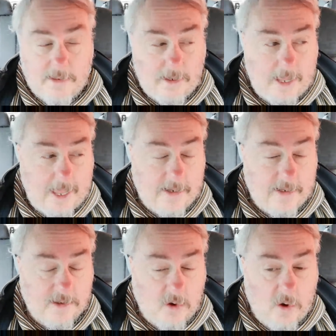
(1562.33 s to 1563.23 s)
had a
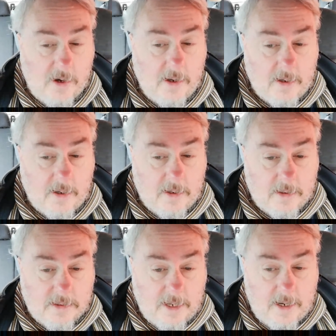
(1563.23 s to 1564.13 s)
story
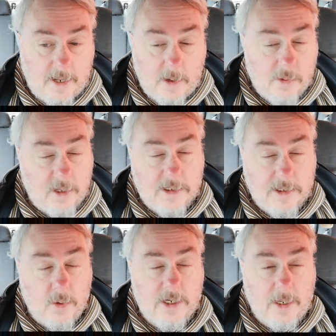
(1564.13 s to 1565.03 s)
saying, and it was like
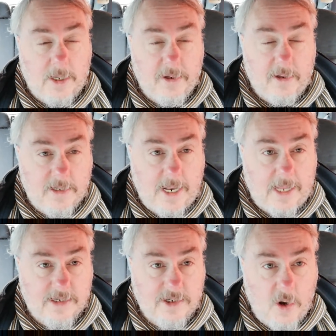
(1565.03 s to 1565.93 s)
so typical, it's a
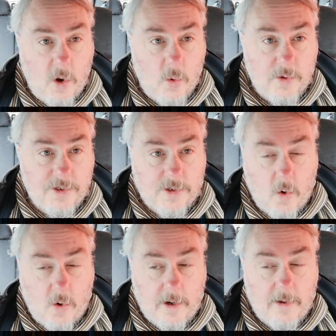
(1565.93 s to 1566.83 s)
classic Snowden
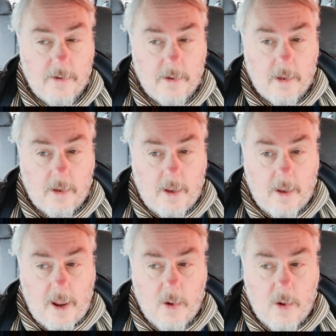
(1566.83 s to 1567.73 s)
story.
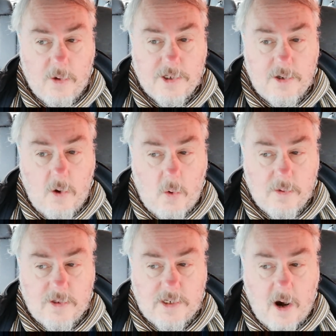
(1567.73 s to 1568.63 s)
Edward
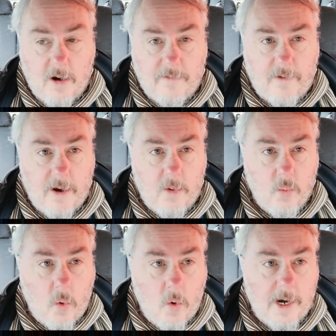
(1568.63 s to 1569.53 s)
Snowden's terrifying
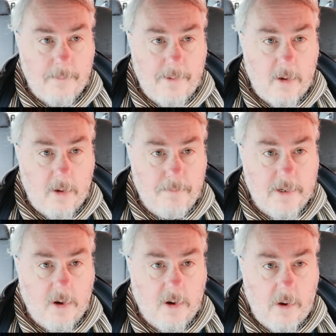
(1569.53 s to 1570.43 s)
warning about
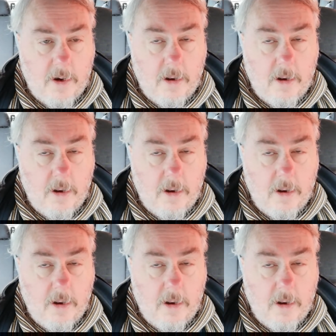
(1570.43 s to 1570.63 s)
Bitcoin.